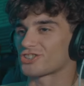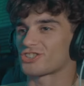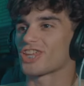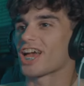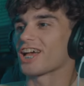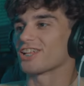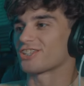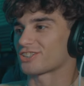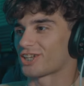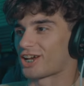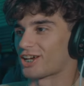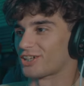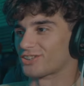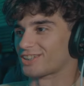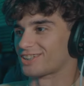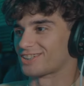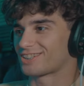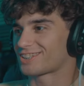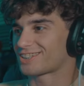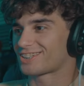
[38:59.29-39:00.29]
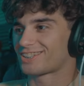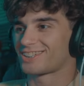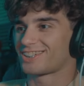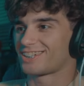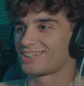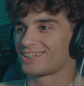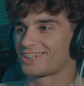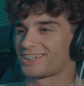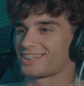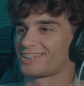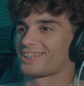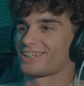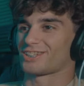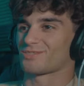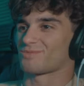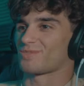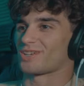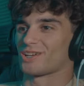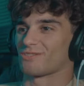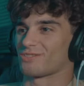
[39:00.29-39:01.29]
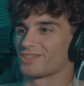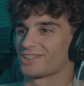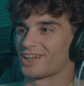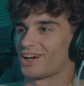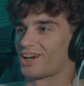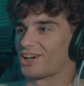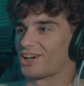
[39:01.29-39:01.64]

silence gets me every time.